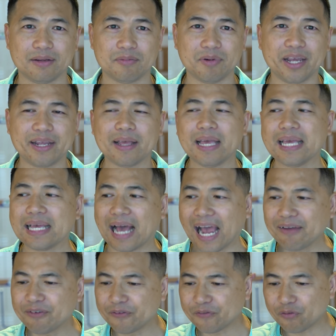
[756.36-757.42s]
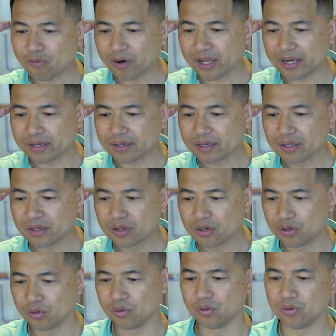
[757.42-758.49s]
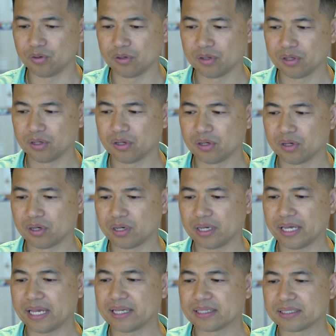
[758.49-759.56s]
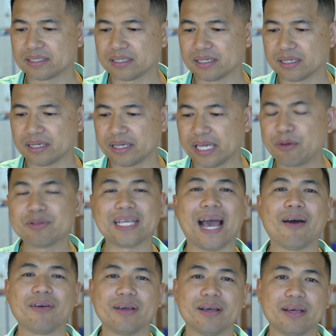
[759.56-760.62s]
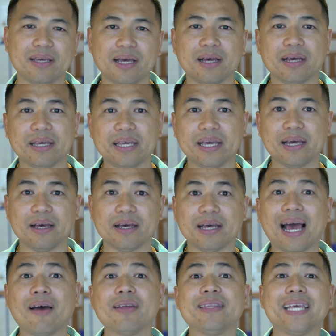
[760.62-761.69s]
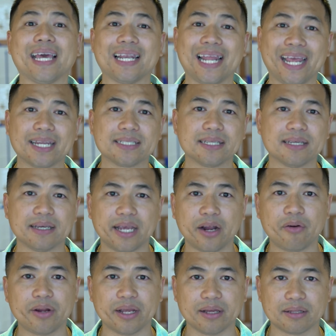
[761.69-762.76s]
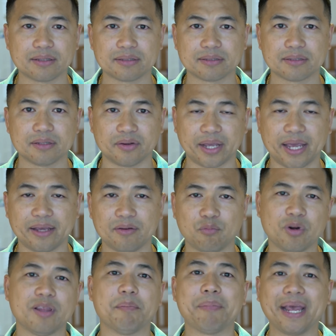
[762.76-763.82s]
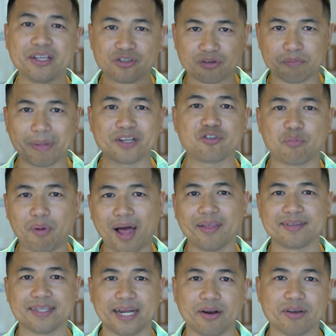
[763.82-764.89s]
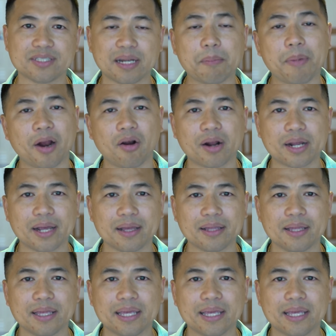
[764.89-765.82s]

right? I have a friend who he was out in the Atlanta area, okay? One of the major metropolitan areas in America.